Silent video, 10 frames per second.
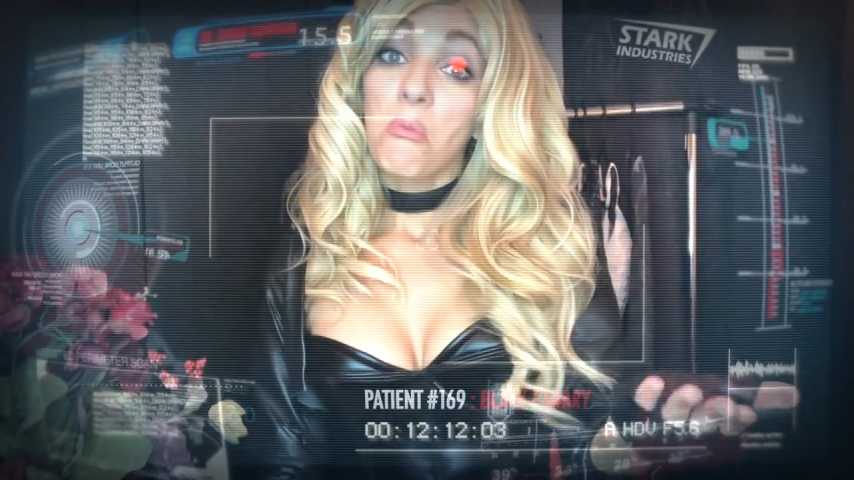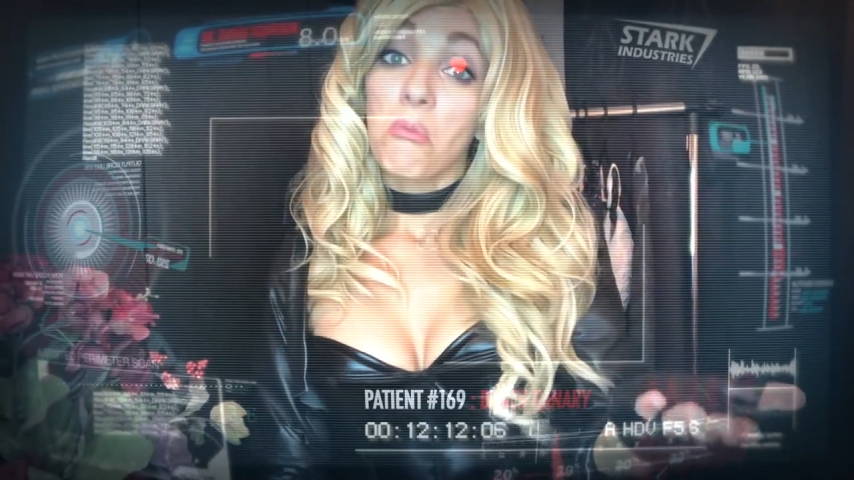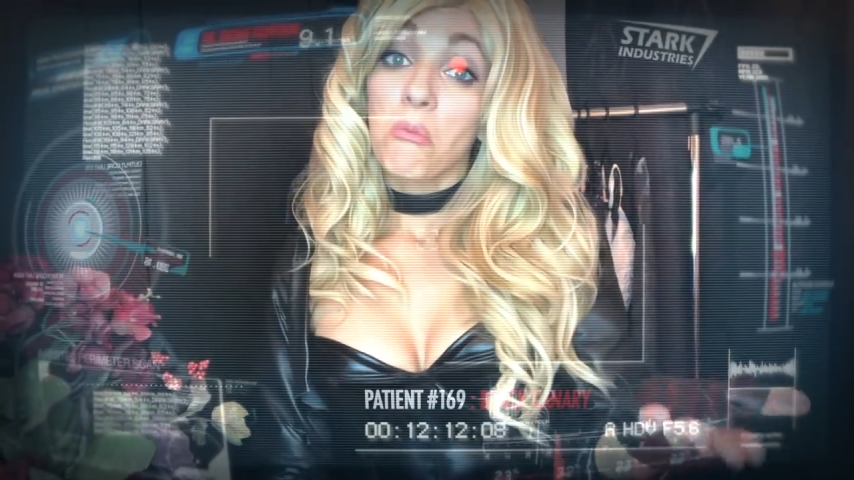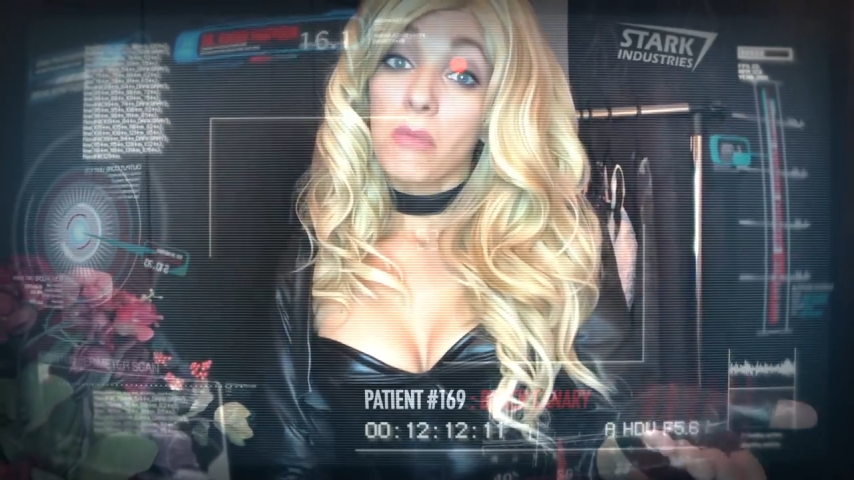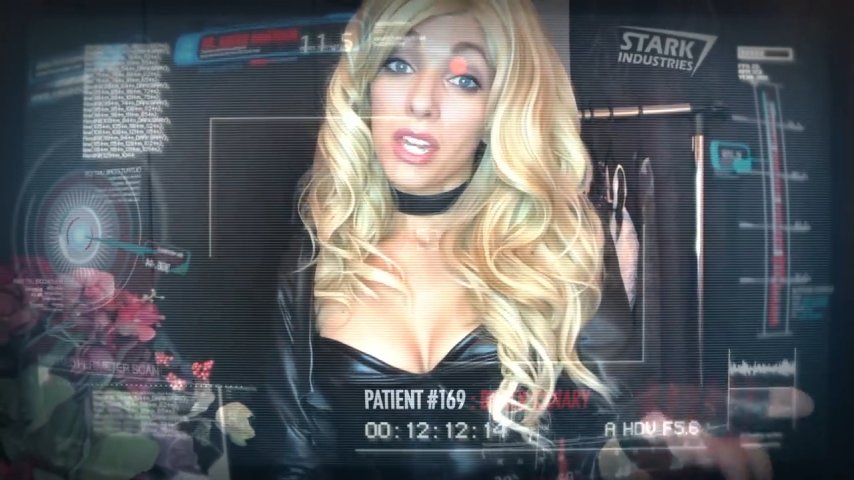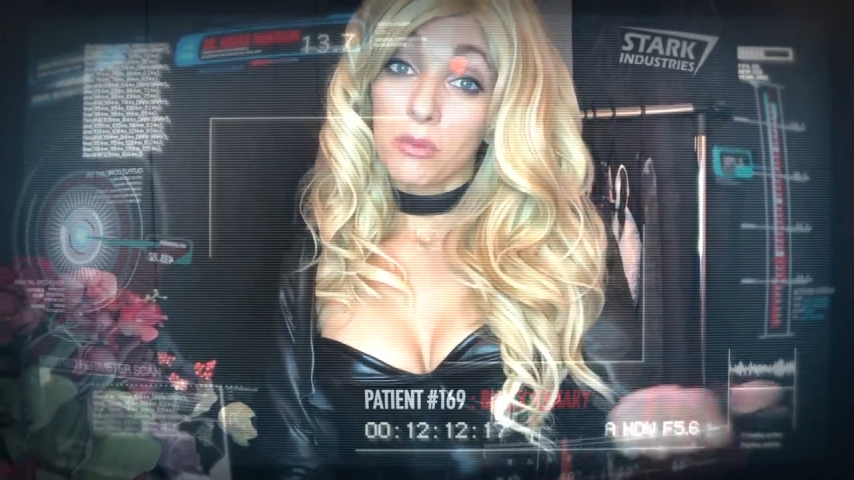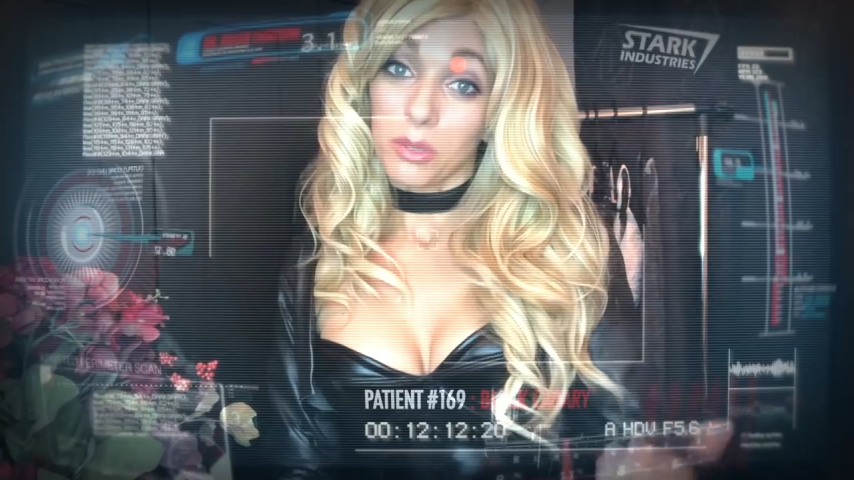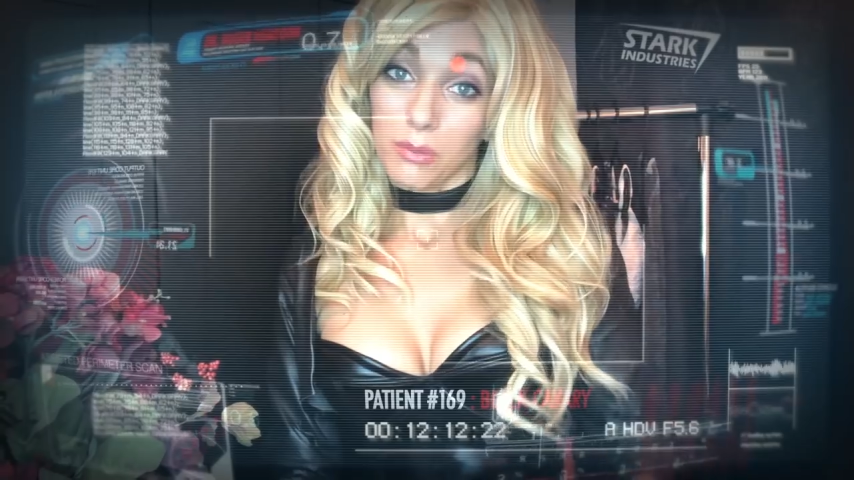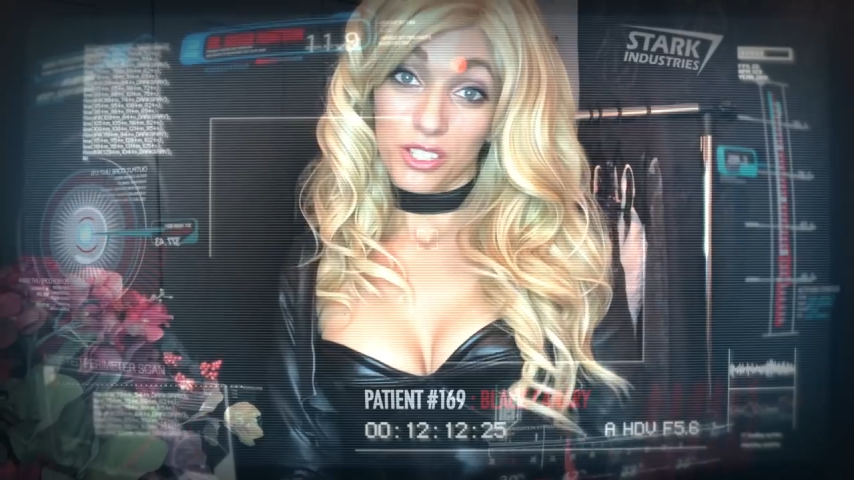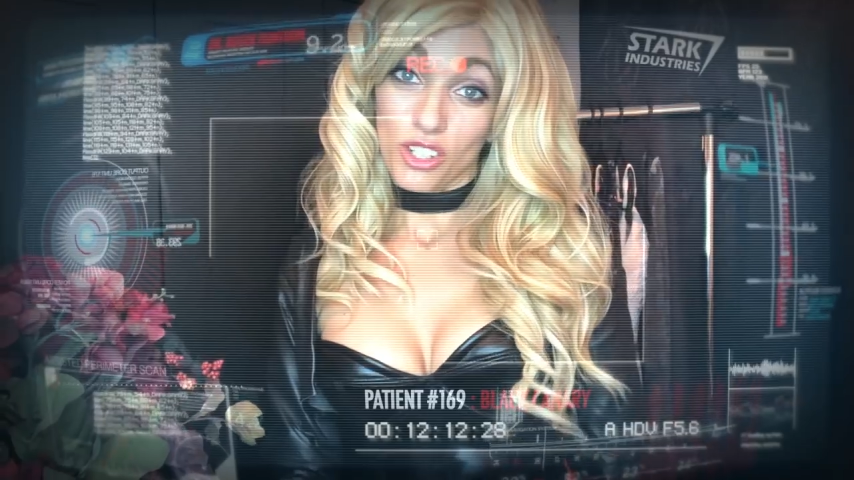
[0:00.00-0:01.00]
maybe
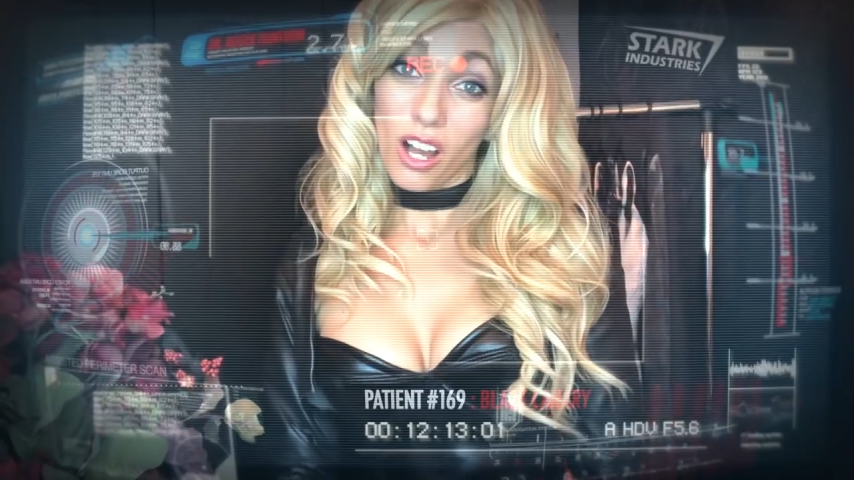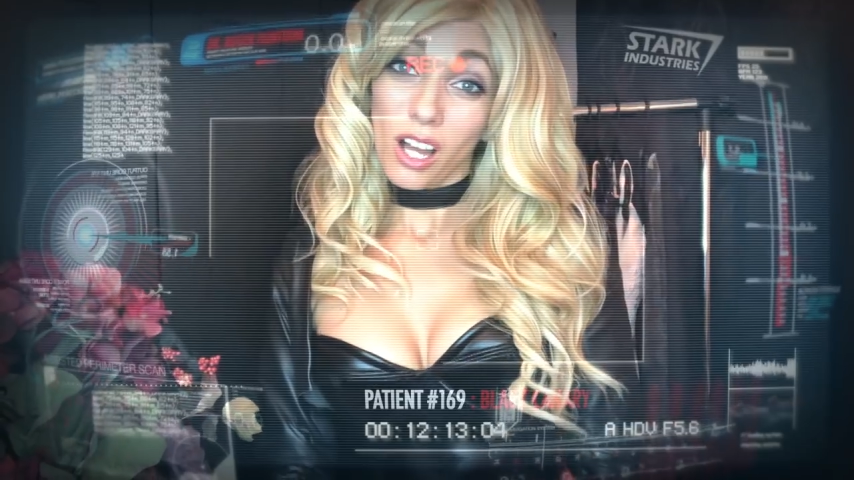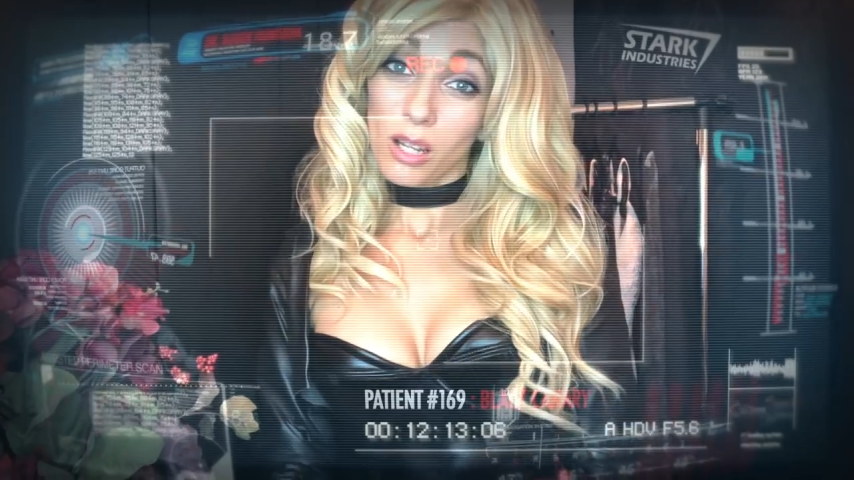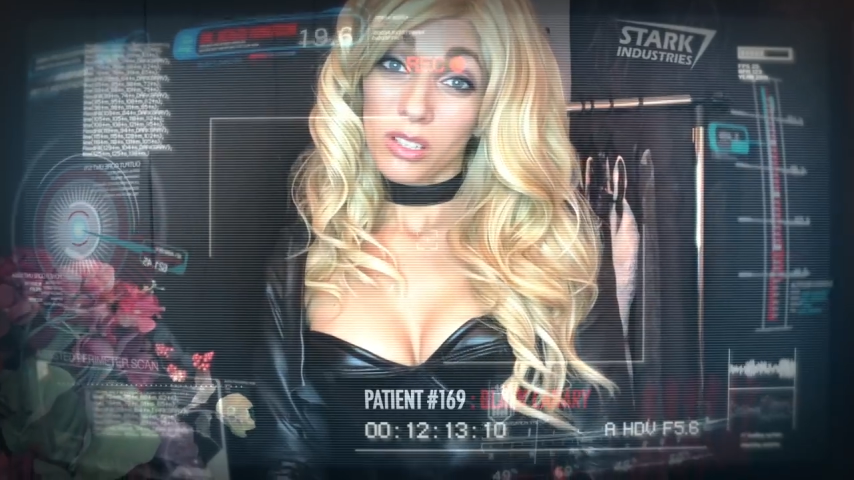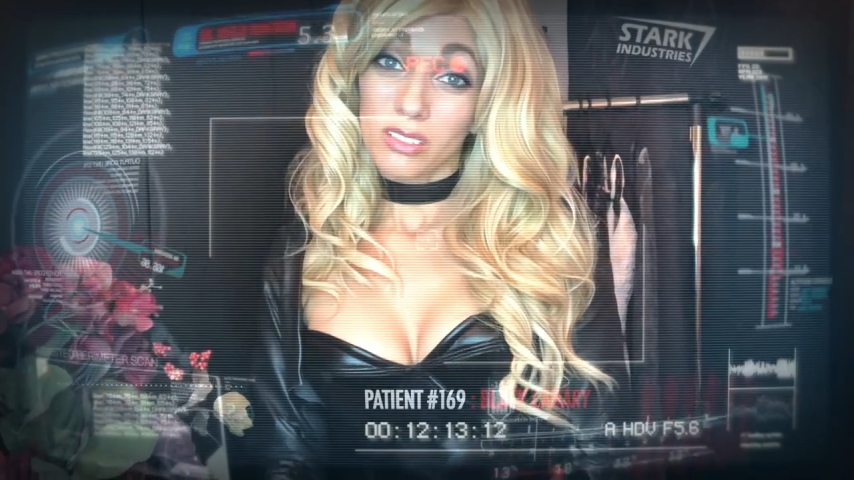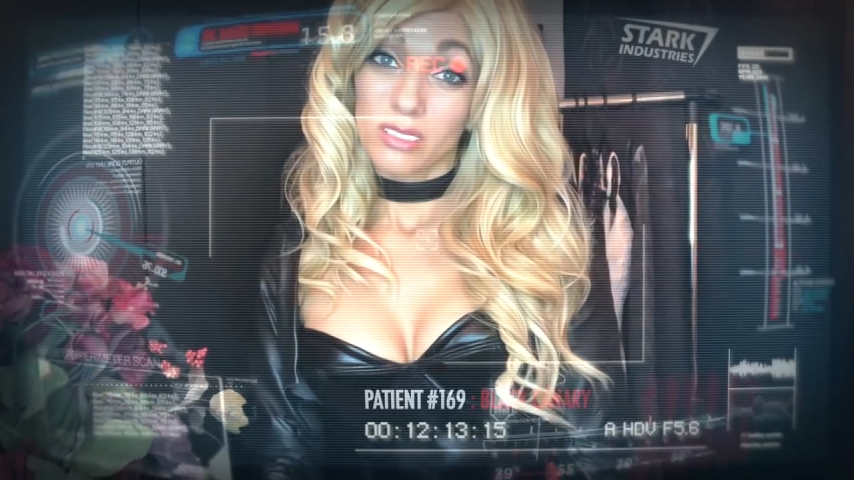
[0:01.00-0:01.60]
my job.